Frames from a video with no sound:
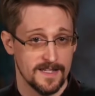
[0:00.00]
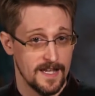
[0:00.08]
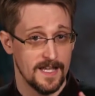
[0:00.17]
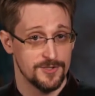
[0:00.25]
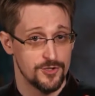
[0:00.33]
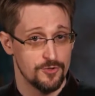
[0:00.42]

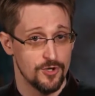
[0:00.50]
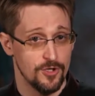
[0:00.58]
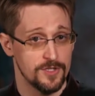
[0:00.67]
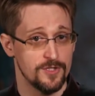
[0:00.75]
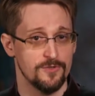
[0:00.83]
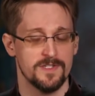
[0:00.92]
and you
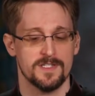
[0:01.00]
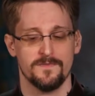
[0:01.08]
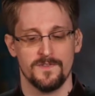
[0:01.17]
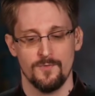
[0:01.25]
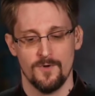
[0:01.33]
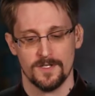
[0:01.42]
could do this
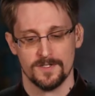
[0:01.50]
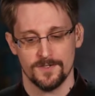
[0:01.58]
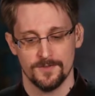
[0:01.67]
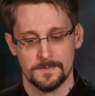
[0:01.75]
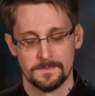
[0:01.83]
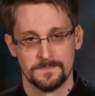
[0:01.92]
if you want
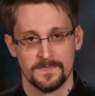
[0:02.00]
to.